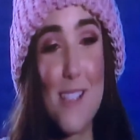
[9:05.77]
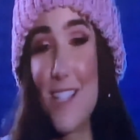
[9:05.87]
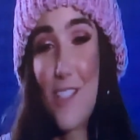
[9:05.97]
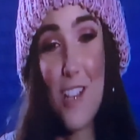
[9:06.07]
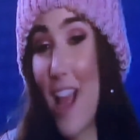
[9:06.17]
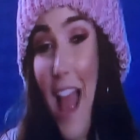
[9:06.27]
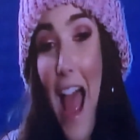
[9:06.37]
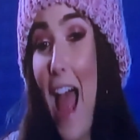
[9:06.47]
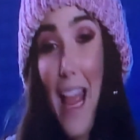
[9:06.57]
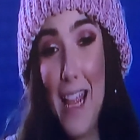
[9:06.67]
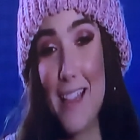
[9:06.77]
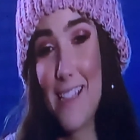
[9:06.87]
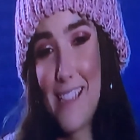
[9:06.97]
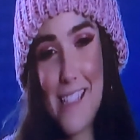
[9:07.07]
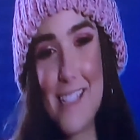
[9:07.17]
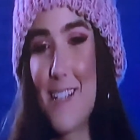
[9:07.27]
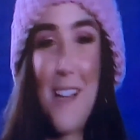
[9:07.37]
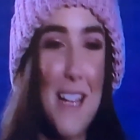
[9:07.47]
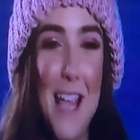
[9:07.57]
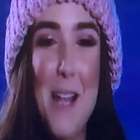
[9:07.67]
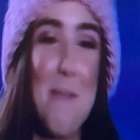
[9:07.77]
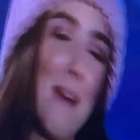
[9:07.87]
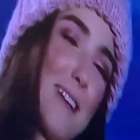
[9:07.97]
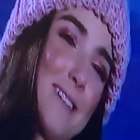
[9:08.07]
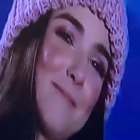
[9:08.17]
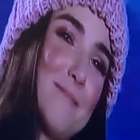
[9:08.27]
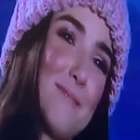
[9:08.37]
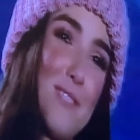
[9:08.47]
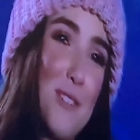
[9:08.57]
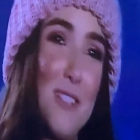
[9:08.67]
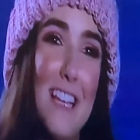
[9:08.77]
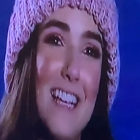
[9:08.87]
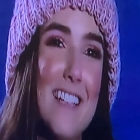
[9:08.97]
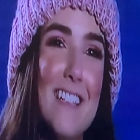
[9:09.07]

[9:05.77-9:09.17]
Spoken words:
such a high. This couldn't get any better, truly.